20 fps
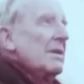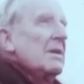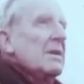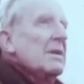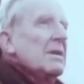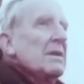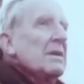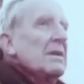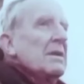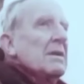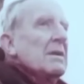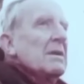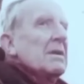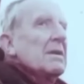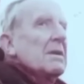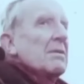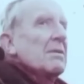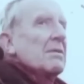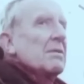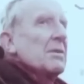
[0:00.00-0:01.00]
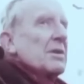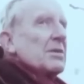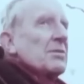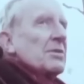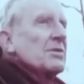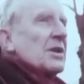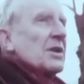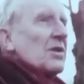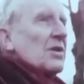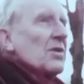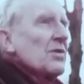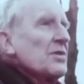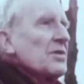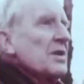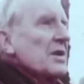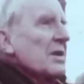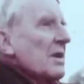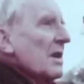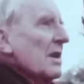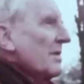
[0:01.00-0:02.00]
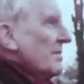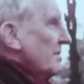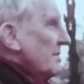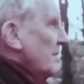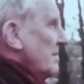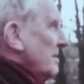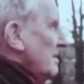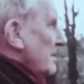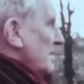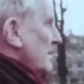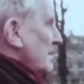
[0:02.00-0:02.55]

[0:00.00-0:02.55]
foundation for his legendary tales.